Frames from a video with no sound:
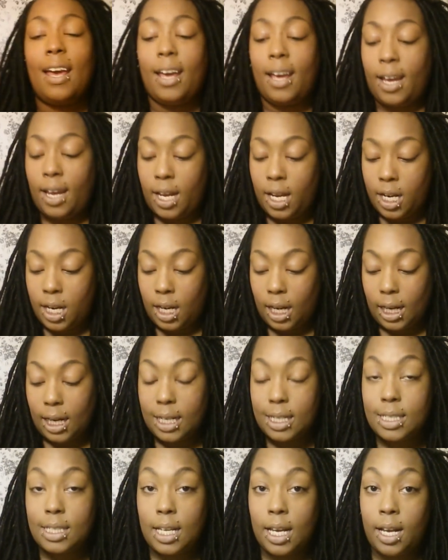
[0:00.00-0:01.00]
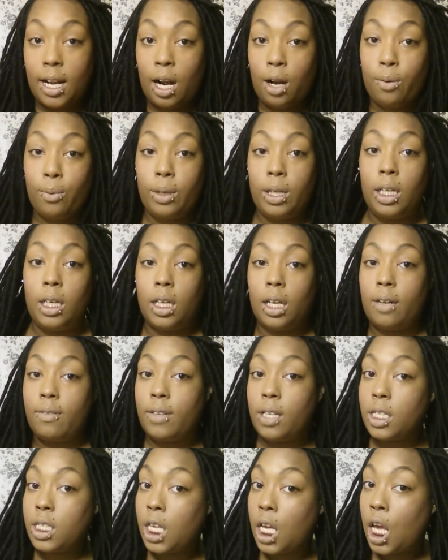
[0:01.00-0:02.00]
And like I said, I really love
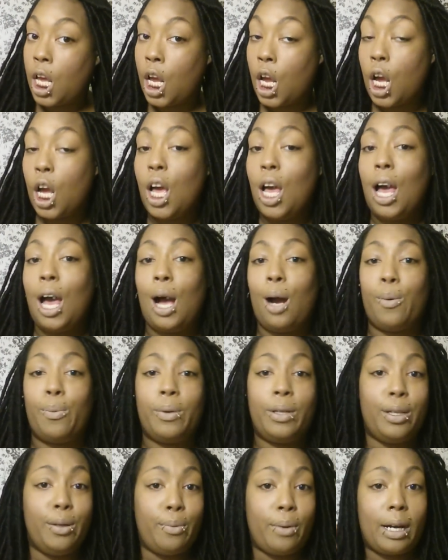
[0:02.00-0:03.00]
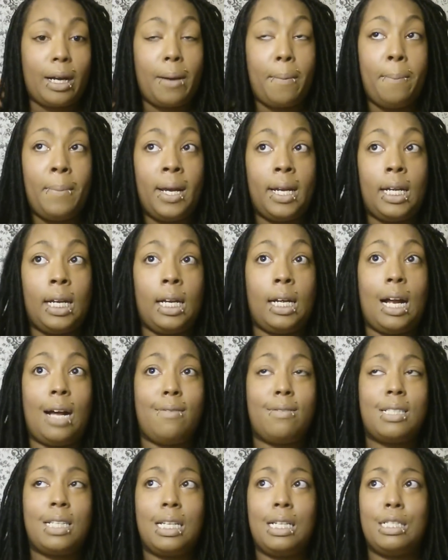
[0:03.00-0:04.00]
this hair. I really recommend it.
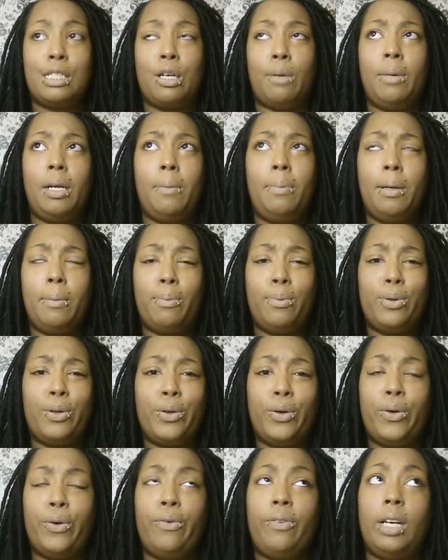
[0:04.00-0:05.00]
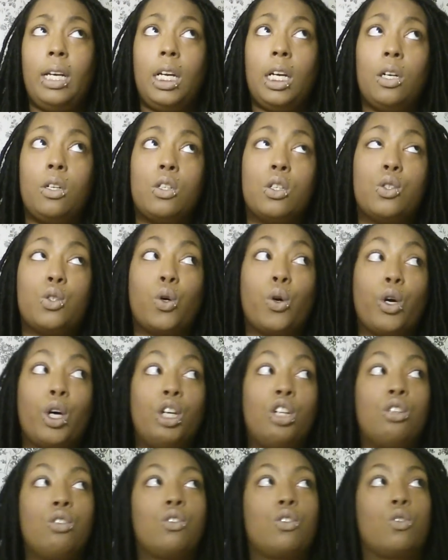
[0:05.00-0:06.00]
I've seen so many people do video
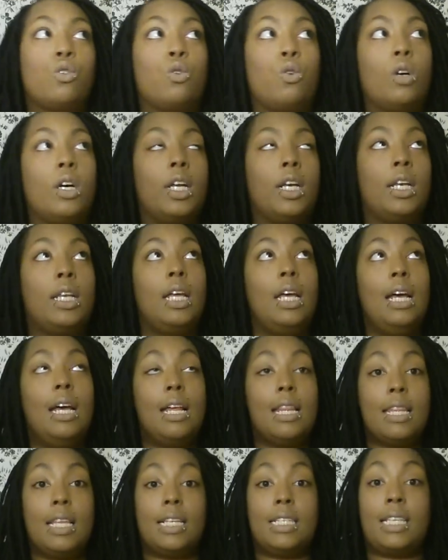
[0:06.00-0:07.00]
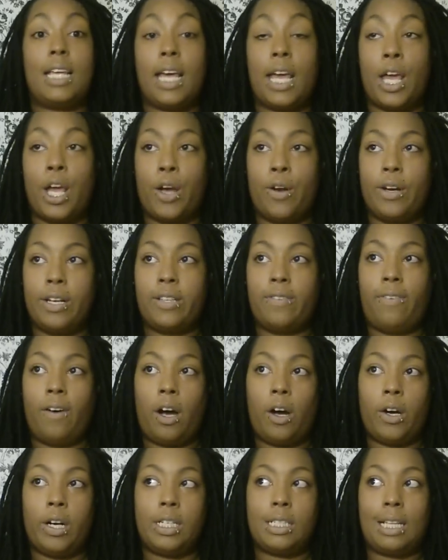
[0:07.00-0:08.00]
tutorials on this hair as
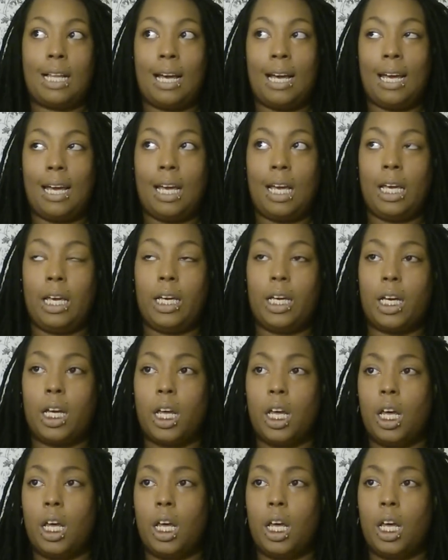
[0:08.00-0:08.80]
far as like